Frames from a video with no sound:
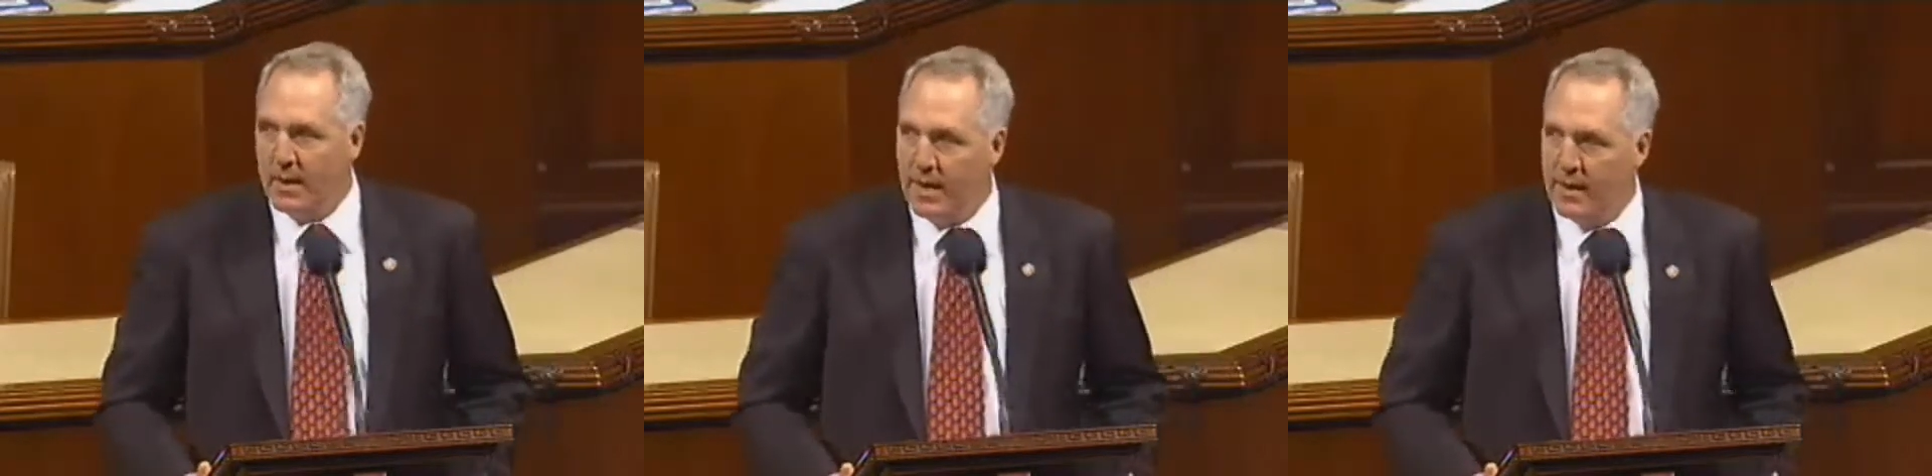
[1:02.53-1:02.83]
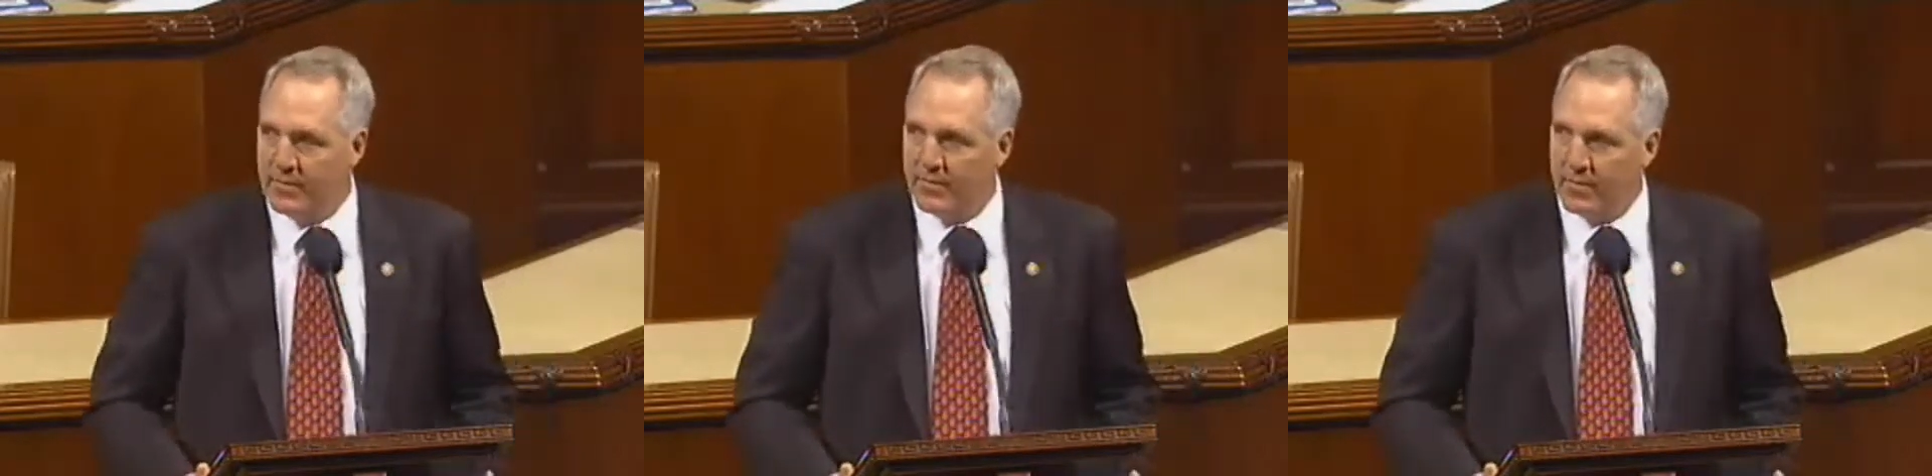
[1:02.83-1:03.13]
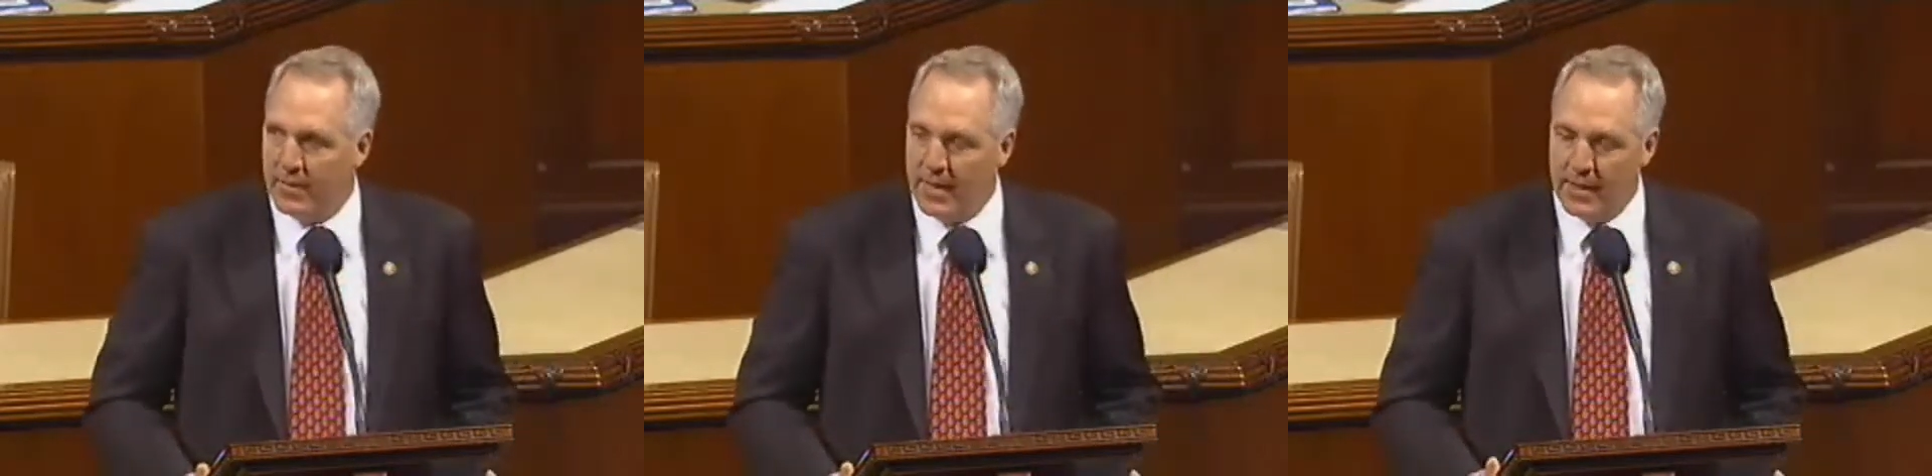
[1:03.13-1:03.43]

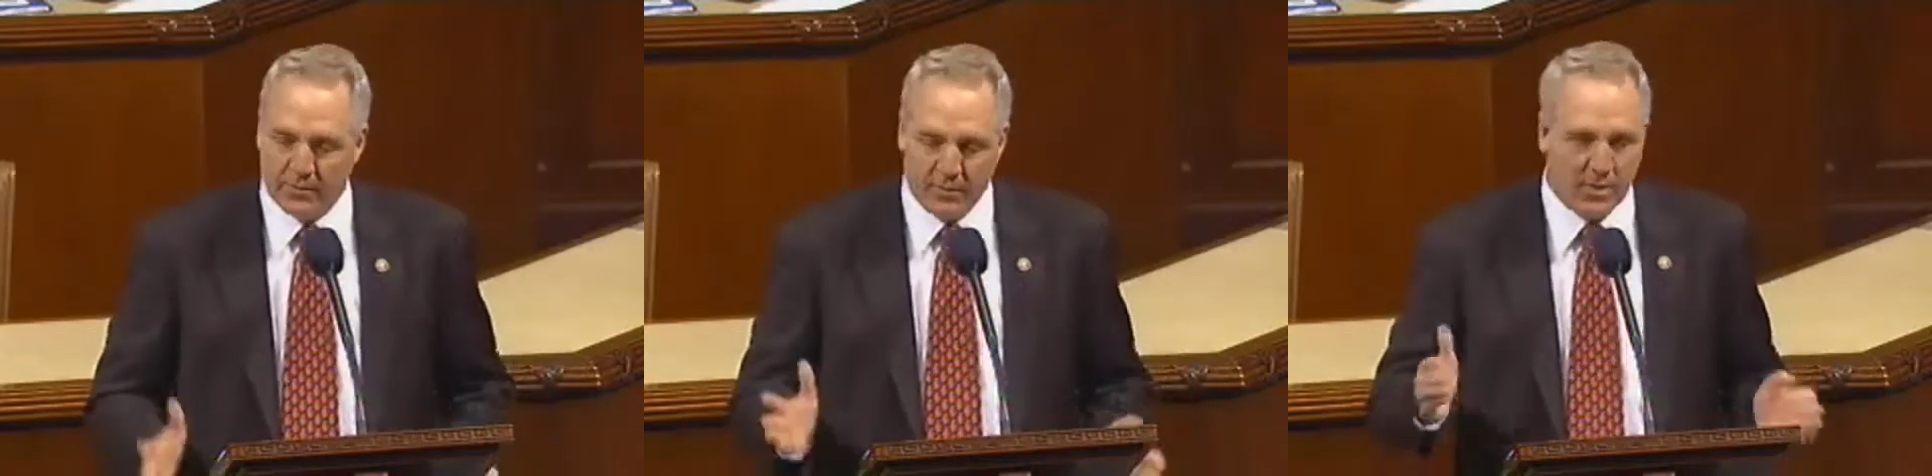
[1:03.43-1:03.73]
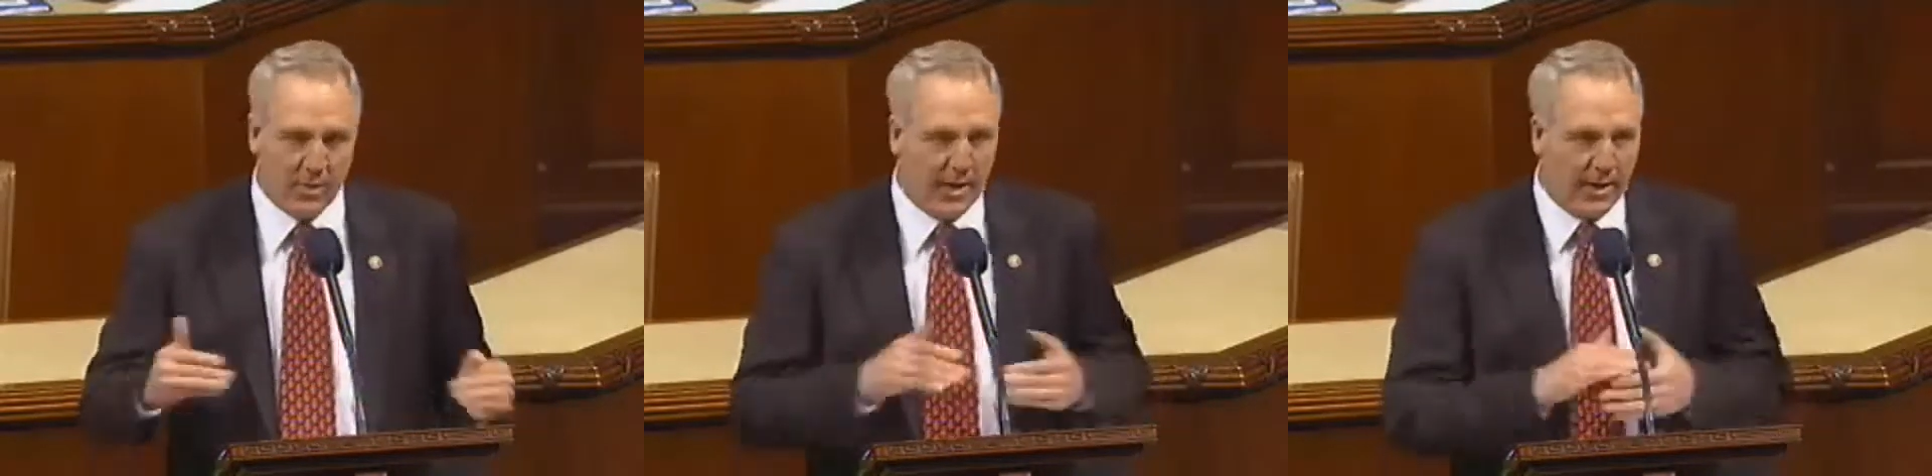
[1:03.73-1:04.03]
As was noted,